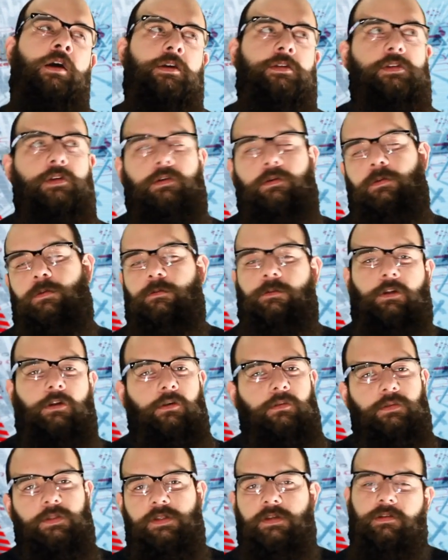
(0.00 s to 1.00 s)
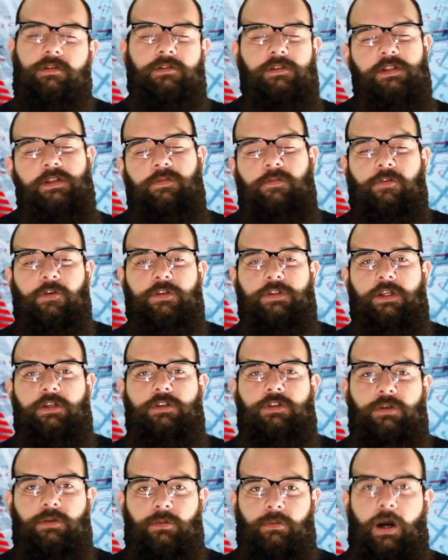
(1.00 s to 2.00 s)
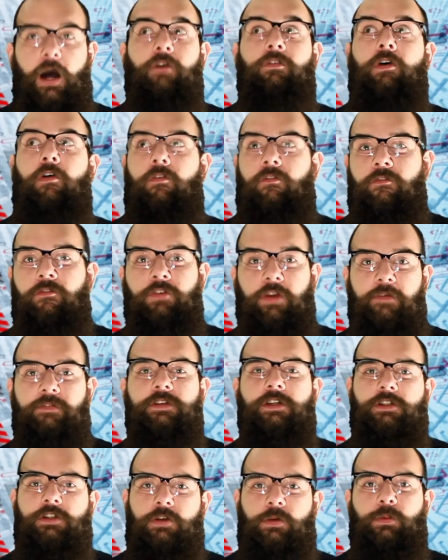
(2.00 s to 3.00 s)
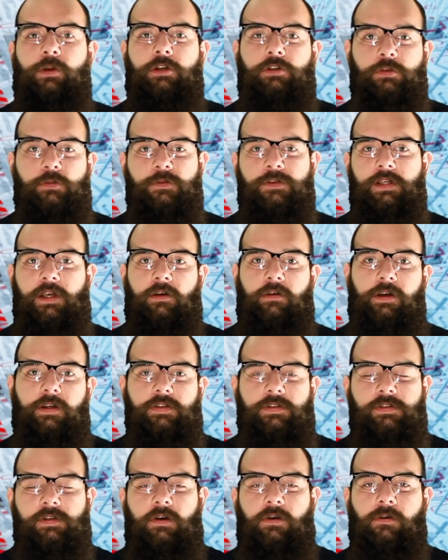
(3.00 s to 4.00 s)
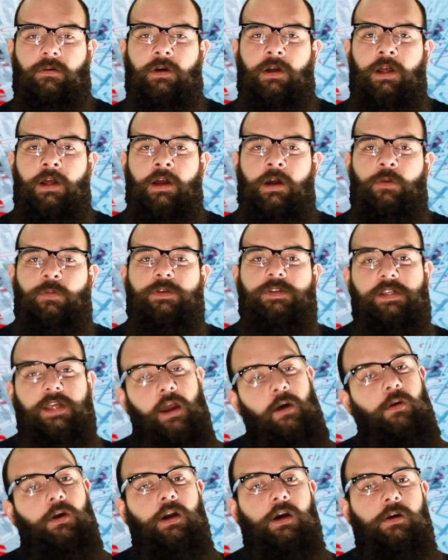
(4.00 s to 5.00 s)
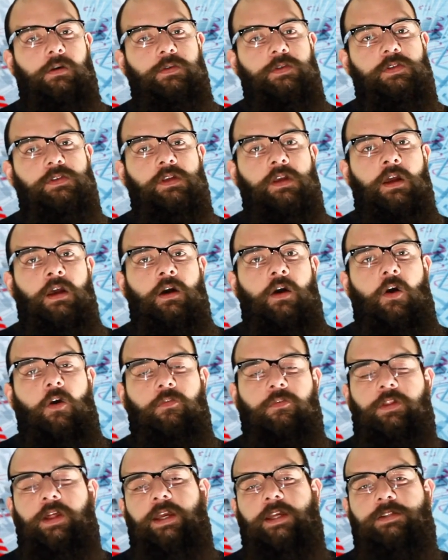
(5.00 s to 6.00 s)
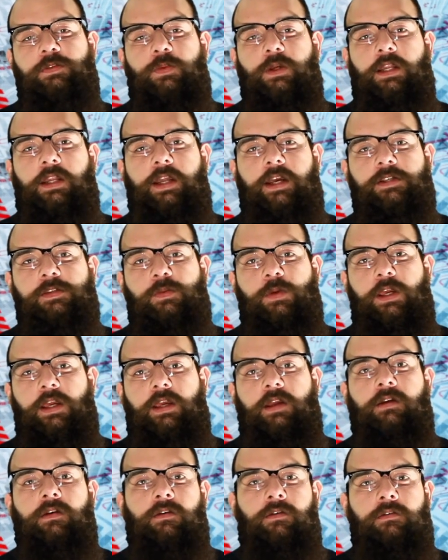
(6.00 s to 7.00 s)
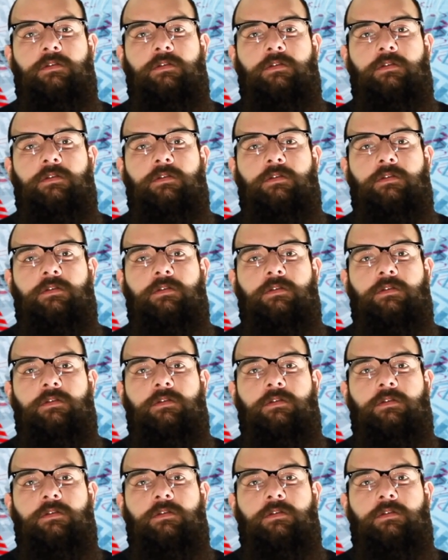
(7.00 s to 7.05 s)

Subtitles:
So, you know, it's the first issue of a 52-issue series. So we'll see how it goes. Hopefully I get to read it next week.